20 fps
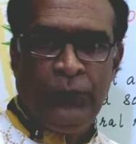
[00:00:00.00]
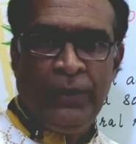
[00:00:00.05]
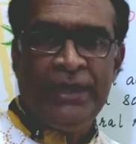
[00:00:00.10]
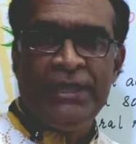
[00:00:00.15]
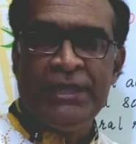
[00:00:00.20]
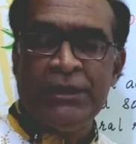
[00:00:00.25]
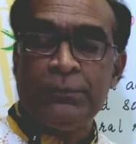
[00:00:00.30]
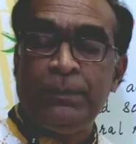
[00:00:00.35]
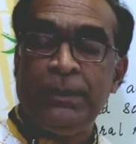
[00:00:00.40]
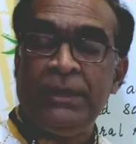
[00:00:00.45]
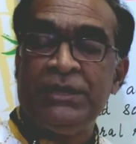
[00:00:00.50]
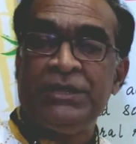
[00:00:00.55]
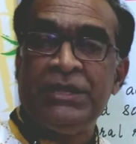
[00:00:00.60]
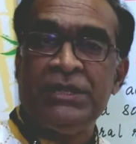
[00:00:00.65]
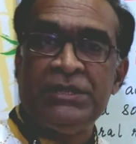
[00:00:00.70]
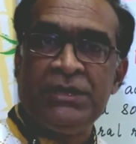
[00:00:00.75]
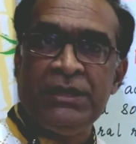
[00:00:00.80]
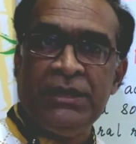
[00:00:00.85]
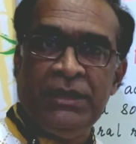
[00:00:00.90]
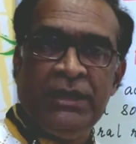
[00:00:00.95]
various
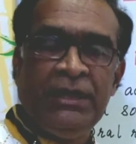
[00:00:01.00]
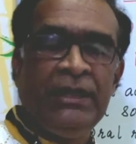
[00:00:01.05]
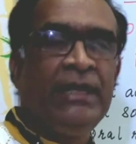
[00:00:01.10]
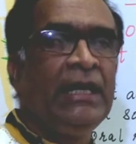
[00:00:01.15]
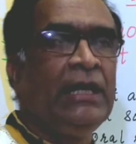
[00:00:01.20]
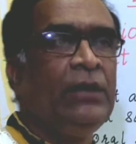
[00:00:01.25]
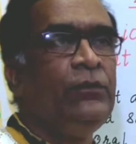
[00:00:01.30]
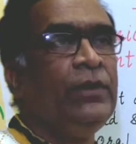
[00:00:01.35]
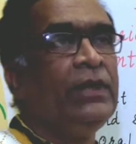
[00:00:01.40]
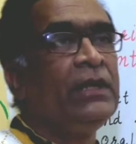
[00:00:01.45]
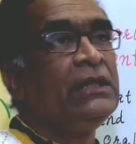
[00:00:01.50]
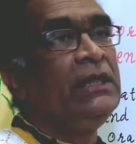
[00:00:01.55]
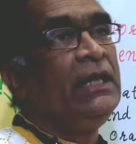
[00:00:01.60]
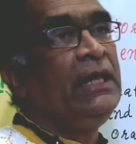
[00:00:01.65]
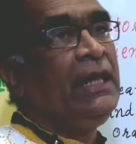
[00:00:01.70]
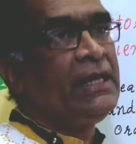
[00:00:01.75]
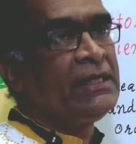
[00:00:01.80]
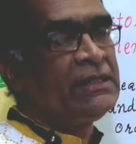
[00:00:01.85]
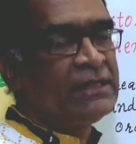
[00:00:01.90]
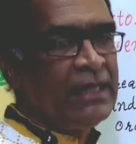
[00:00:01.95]
places in India where
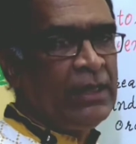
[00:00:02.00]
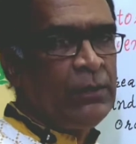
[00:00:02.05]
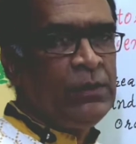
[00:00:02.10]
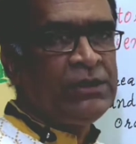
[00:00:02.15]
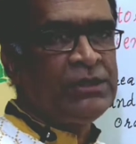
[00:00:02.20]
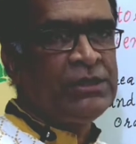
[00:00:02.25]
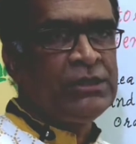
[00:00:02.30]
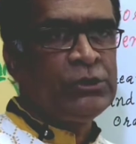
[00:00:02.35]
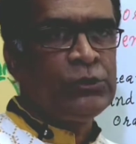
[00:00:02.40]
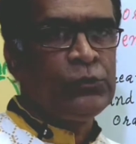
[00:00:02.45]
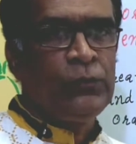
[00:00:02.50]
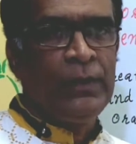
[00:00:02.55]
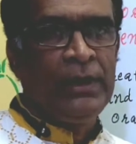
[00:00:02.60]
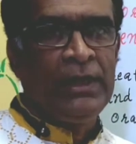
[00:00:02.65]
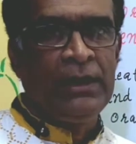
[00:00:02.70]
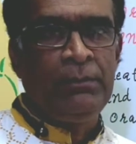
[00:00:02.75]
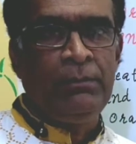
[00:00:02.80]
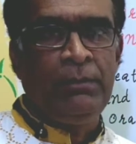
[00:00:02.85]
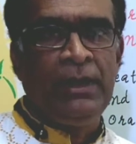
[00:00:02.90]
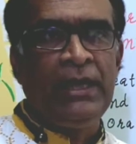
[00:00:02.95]
the excavations
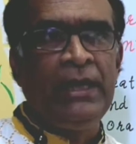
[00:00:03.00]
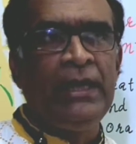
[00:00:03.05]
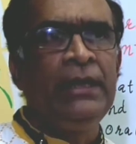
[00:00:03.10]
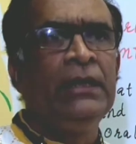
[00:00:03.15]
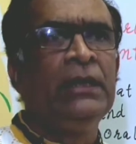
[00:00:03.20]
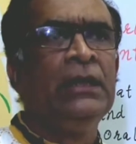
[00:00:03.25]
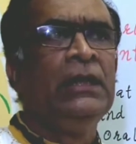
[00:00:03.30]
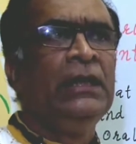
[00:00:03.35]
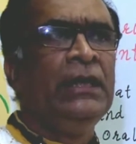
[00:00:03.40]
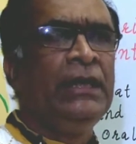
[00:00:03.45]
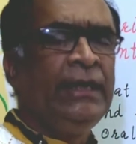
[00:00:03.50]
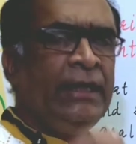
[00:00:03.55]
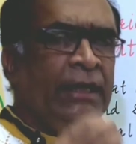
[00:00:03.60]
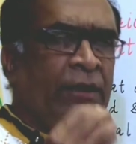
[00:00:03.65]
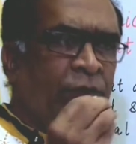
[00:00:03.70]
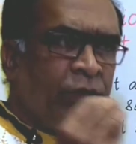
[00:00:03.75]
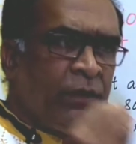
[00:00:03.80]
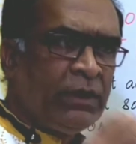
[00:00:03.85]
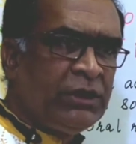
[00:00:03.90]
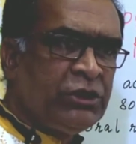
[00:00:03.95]
were made,
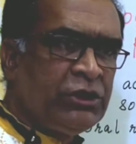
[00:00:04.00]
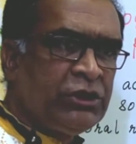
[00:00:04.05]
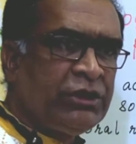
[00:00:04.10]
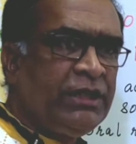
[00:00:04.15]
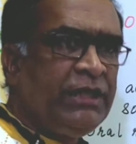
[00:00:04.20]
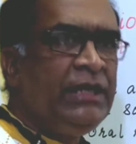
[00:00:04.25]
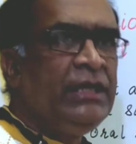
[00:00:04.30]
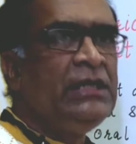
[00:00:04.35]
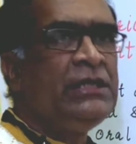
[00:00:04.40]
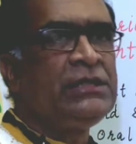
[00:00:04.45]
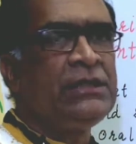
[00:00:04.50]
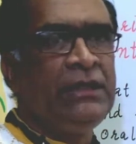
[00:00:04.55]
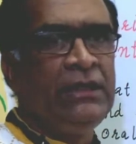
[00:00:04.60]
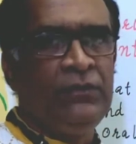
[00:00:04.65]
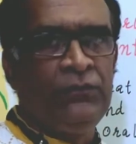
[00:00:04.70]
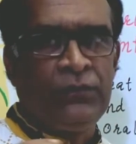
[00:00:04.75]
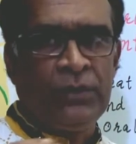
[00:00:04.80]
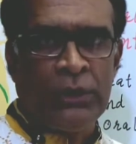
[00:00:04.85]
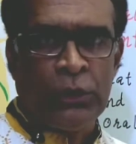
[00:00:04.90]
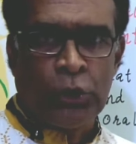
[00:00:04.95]
different seals,
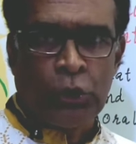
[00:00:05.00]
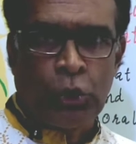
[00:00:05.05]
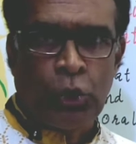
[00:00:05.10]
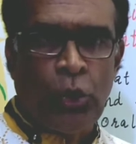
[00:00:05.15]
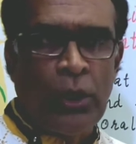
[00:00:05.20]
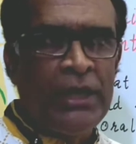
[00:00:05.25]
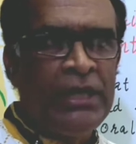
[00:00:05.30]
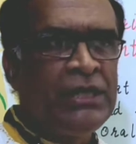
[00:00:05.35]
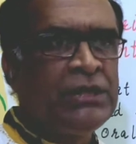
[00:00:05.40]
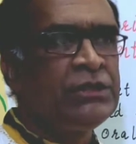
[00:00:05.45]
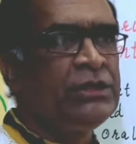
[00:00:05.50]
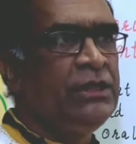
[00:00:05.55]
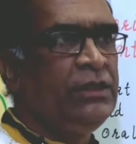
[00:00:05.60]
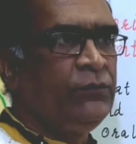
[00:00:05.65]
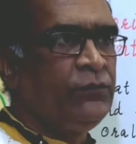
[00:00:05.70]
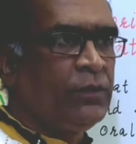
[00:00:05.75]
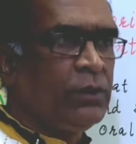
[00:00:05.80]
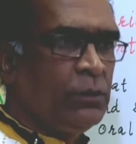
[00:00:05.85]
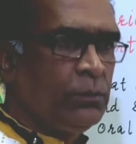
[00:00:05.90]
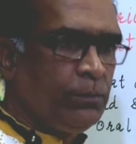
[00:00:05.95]
different coins,
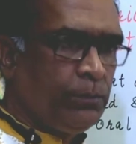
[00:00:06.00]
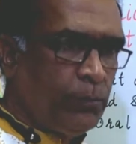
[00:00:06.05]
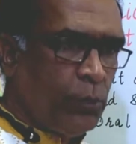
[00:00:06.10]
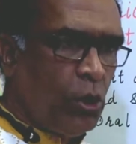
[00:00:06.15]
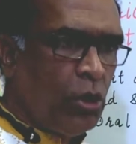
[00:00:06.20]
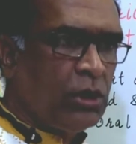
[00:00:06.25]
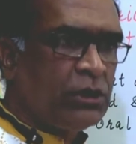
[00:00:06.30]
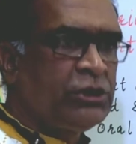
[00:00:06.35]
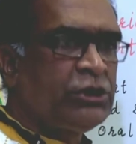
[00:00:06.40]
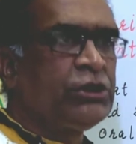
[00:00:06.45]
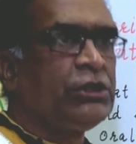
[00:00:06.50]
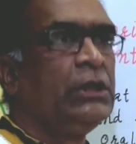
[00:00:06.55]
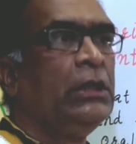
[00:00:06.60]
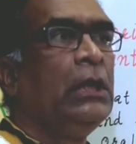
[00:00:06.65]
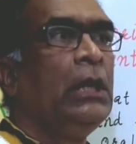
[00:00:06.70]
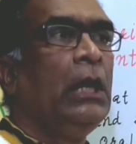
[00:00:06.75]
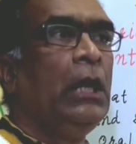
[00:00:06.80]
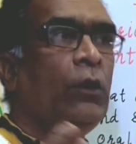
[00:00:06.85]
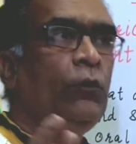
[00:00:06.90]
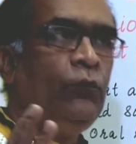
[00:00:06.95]
different pots
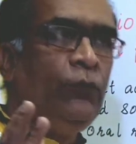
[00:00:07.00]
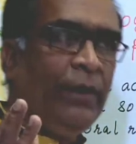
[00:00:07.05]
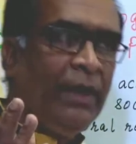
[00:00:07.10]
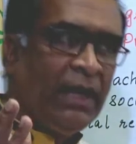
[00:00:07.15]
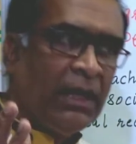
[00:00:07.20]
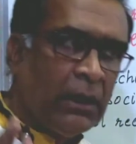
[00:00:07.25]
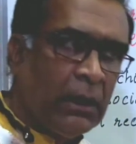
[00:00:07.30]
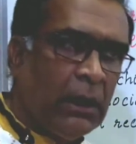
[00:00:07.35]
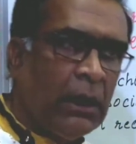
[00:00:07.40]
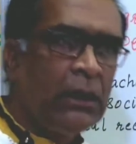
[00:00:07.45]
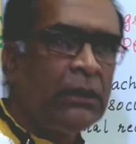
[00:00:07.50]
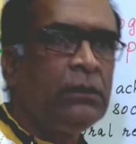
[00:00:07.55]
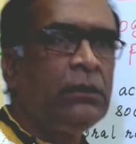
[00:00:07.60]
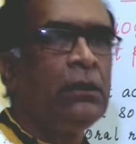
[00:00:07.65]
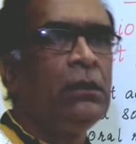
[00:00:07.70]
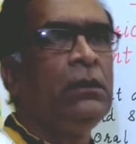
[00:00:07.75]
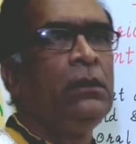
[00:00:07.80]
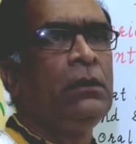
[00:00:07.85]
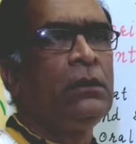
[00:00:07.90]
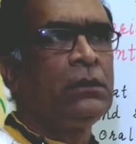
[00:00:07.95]
were
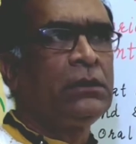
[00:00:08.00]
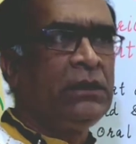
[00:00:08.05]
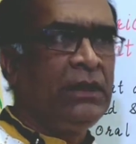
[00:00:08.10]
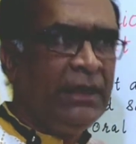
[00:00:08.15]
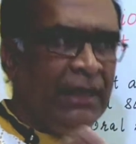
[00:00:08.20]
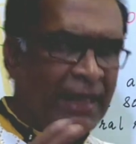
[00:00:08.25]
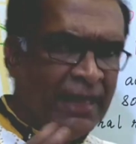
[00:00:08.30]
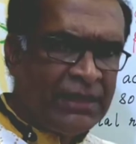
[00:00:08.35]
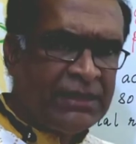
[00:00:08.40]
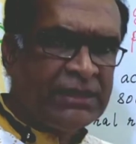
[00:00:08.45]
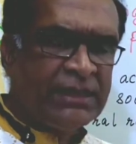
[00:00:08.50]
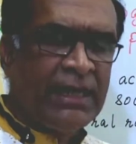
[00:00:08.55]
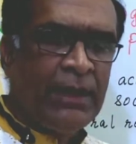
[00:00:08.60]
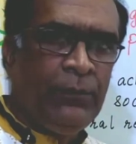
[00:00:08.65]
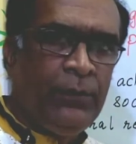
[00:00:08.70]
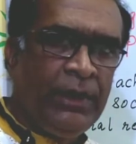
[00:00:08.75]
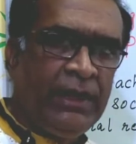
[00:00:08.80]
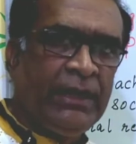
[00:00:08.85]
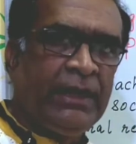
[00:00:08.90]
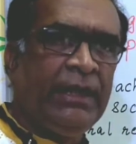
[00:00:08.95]
unearthed,
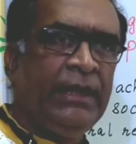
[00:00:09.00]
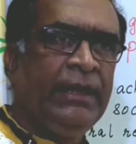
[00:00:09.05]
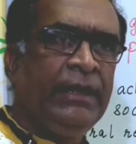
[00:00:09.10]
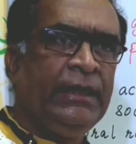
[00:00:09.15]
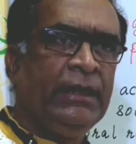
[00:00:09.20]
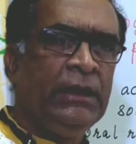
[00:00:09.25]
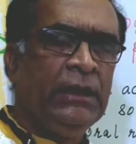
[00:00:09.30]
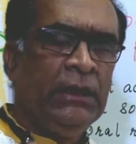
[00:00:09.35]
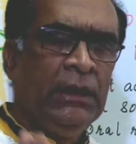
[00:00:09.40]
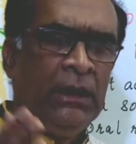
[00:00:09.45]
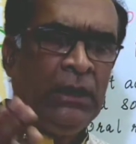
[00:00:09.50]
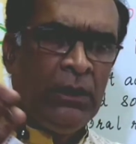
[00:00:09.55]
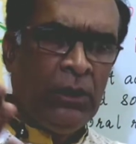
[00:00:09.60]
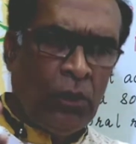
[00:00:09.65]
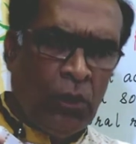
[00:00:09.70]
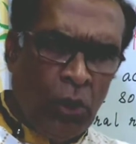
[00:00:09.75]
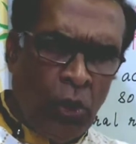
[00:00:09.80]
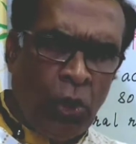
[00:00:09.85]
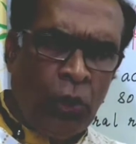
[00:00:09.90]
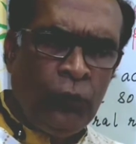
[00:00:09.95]
excavated,
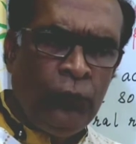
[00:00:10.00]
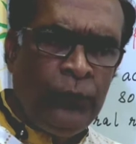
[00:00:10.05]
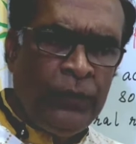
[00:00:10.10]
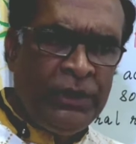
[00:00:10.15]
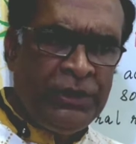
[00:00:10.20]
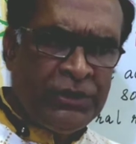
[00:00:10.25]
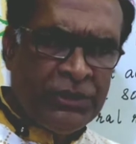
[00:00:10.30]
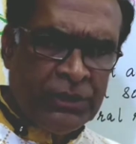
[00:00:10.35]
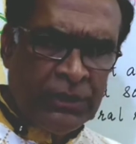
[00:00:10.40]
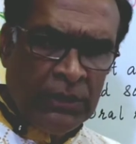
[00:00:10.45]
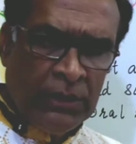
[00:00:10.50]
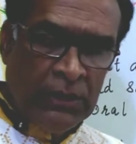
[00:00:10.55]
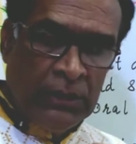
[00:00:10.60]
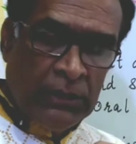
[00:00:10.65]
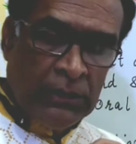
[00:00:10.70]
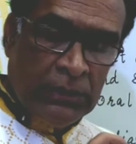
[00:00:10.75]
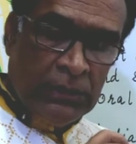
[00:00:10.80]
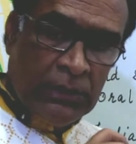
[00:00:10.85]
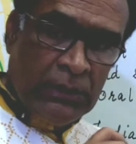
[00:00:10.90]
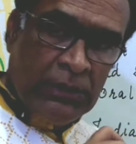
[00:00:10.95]
on which
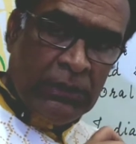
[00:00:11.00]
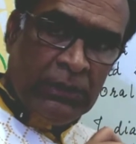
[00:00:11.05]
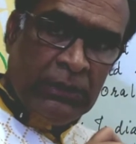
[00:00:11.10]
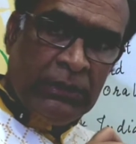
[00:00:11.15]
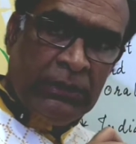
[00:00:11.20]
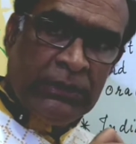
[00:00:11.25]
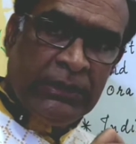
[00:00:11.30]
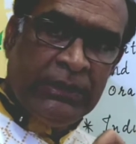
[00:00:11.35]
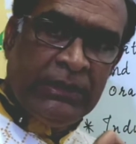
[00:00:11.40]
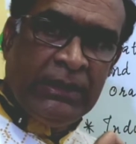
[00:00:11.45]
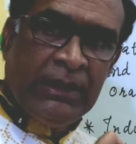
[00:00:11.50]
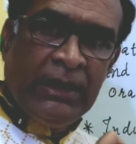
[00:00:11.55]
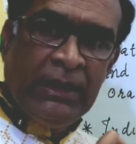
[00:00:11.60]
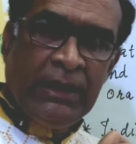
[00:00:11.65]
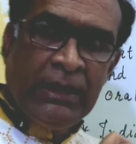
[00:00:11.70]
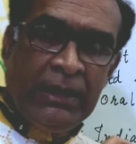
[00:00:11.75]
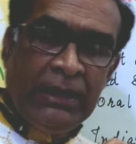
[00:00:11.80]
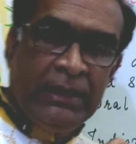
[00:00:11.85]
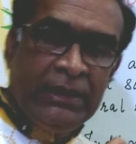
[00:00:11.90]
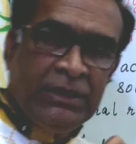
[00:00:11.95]

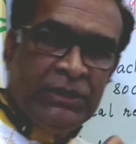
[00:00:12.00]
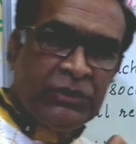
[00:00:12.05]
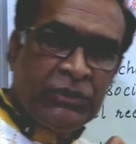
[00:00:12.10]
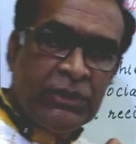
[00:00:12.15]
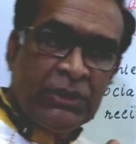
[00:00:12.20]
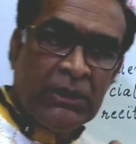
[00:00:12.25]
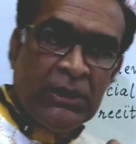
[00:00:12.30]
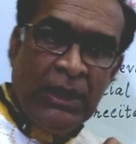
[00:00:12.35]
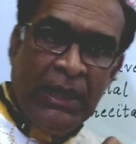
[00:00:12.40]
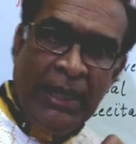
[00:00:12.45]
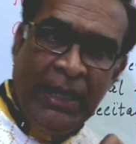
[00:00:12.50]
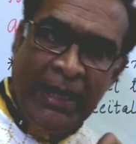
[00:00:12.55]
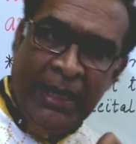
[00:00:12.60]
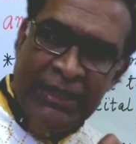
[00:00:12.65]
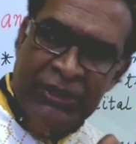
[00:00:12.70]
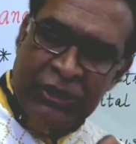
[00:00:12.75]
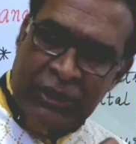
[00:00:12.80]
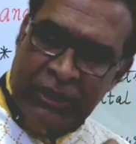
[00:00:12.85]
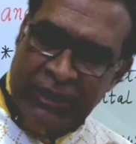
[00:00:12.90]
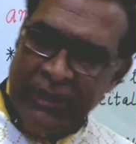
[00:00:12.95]
there is
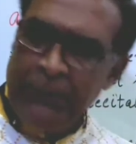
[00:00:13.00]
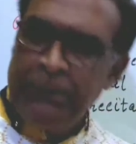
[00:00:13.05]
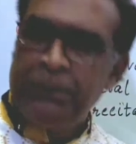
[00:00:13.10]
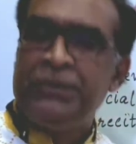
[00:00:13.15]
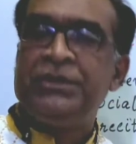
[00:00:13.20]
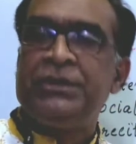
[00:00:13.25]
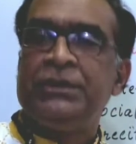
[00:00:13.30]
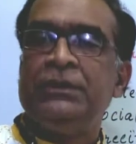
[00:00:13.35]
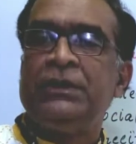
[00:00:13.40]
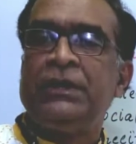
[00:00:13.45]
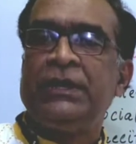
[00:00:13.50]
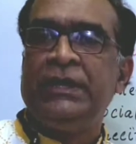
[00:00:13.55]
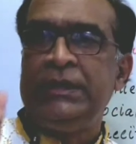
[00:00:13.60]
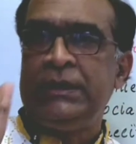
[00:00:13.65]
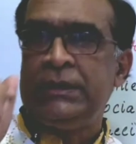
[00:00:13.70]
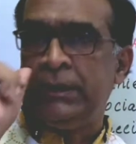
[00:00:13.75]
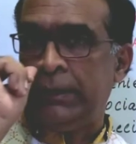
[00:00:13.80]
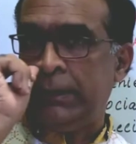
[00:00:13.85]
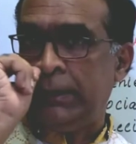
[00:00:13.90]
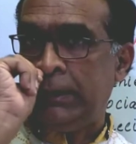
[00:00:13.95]
a script
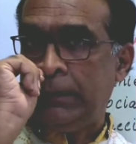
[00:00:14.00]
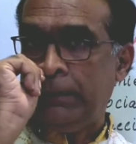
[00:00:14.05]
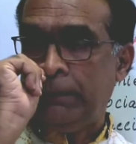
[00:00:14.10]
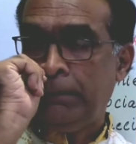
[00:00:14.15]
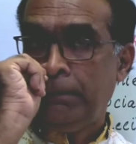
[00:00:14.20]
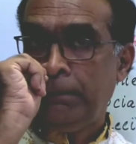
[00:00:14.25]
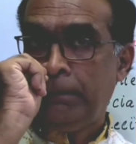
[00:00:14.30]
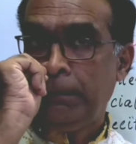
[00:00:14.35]
written.